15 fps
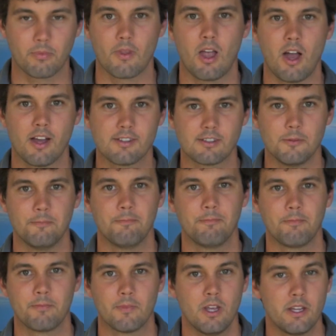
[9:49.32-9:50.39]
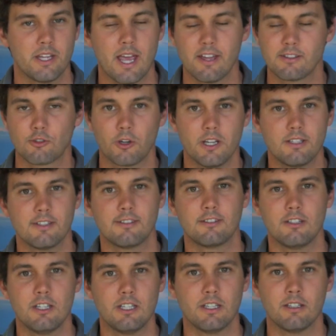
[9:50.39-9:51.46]
Awesome. Yeah, it's great to
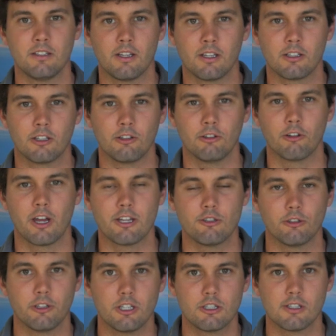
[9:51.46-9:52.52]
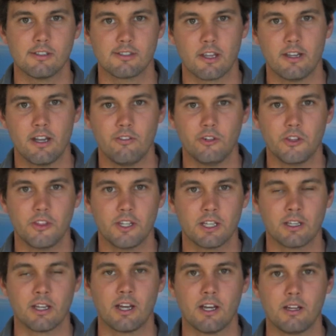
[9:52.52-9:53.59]
see, and congratulations on
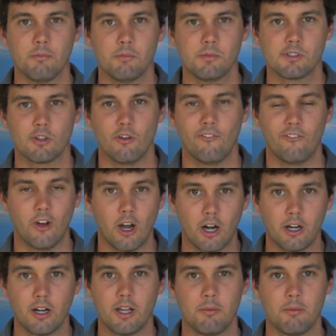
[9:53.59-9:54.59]
everything so far.